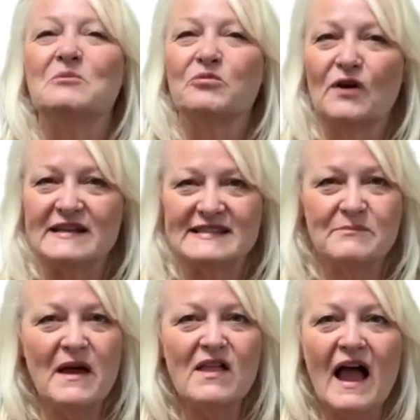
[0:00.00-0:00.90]
Press the
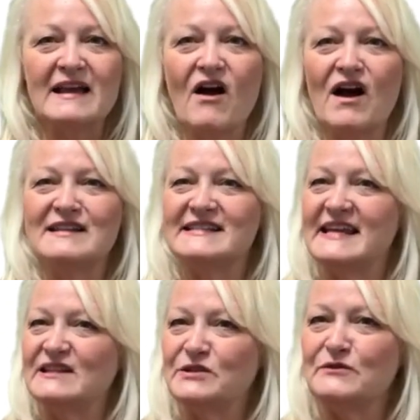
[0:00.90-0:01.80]
bell icon to
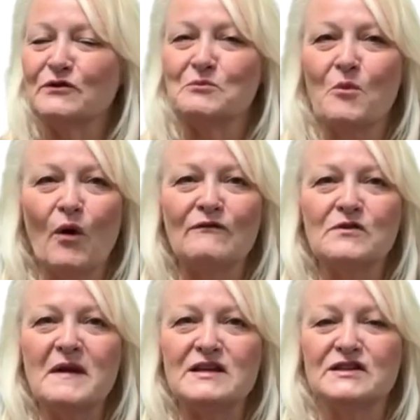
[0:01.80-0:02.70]
stay tuned for more
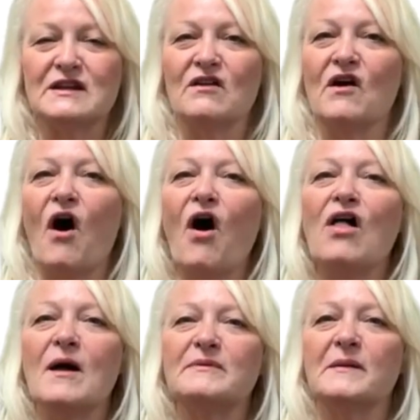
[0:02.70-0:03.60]
information on
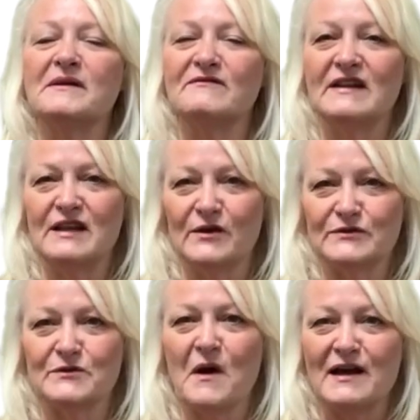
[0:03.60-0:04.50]
all upcoming
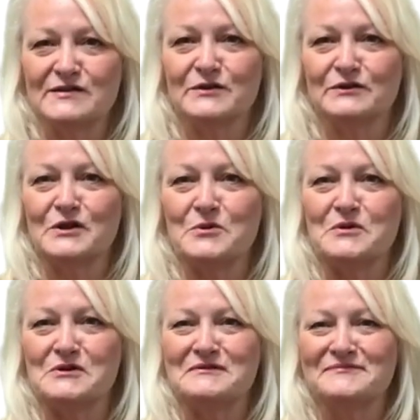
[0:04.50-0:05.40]
videos from iCert
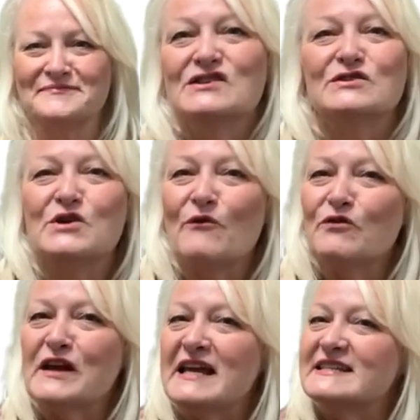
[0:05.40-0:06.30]
Global. So don't
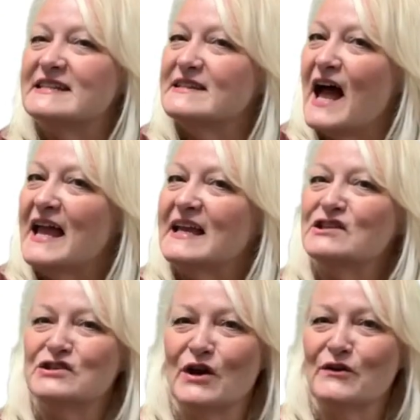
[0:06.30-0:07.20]
forget to like and
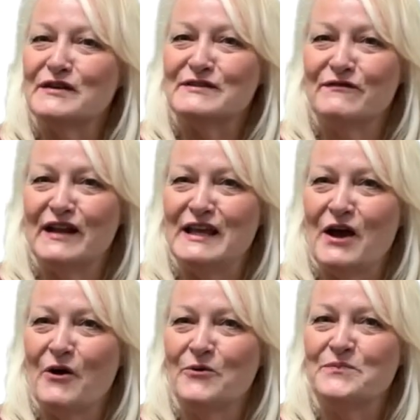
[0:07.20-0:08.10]
share this
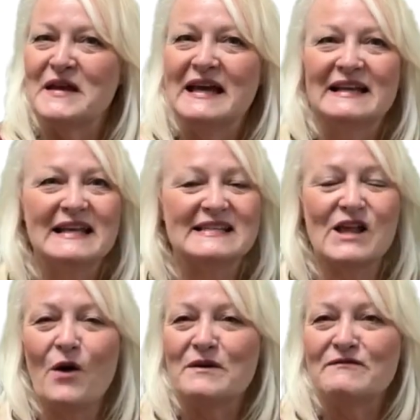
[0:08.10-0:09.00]
video. That's
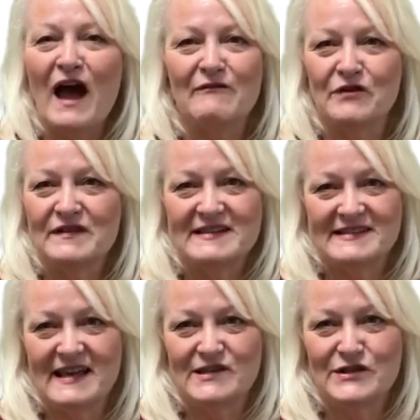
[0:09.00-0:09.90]
all we've got for
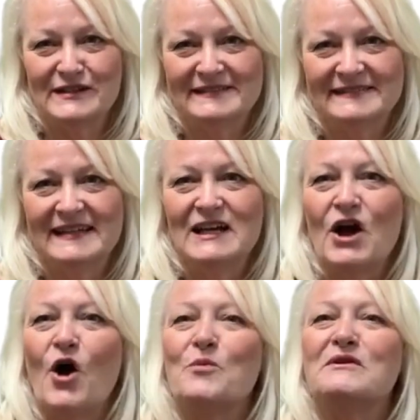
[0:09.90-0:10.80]
this session.
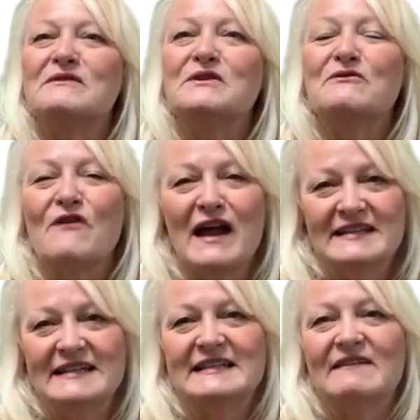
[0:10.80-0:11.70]
Hope you
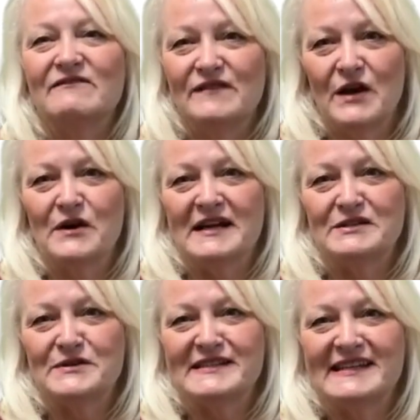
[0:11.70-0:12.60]
find it very
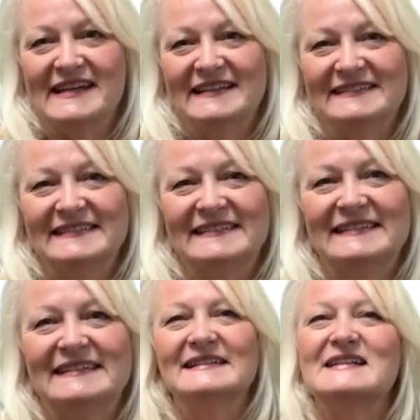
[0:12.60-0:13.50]
interesting.
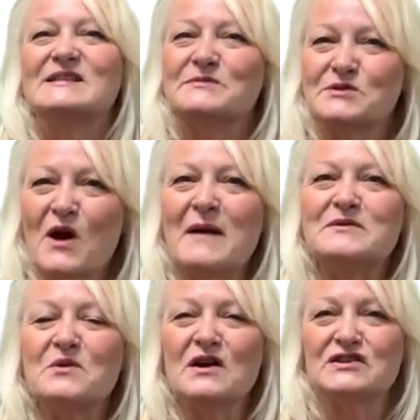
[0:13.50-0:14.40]
Subscribe
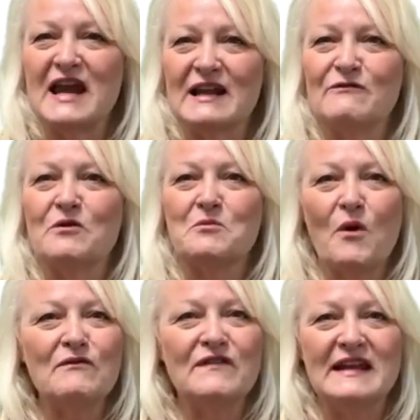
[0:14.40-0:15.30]
to our channel for
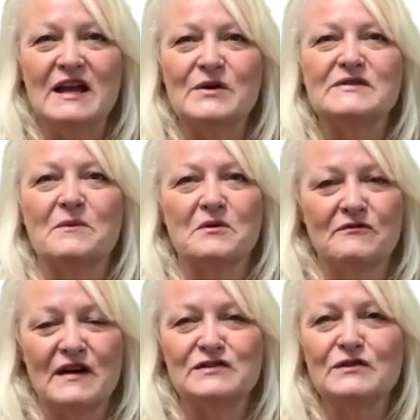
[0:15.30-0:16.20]
more videos on
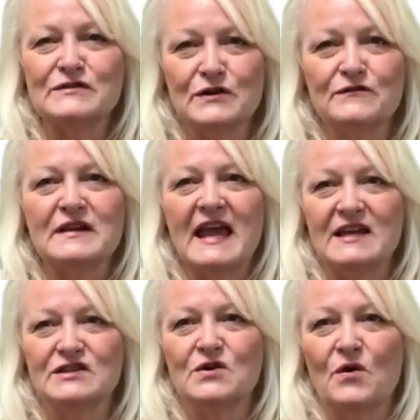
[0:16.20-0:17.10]
professional
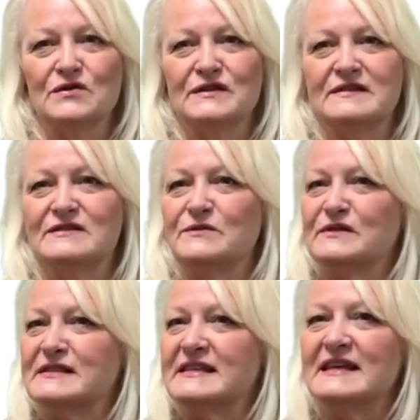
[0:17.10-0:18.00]
certification courses to
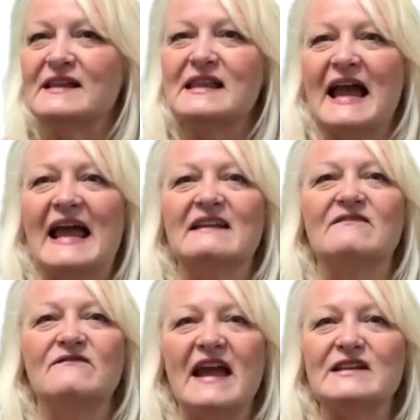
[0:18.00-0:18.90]
skill and
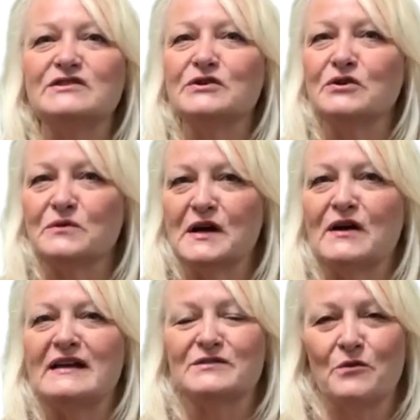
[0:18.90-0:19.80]
advance your career
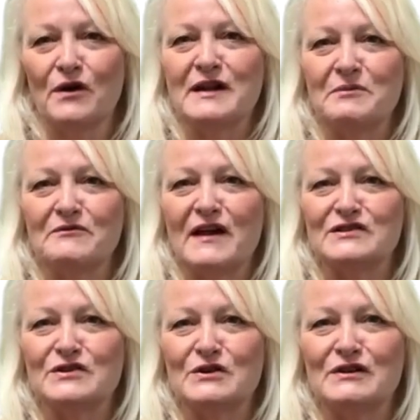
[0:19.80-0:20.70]
as a working
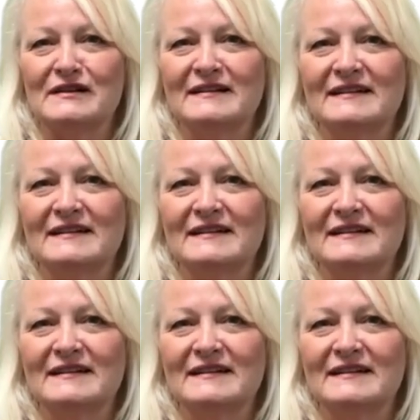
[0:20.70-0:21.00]
professional.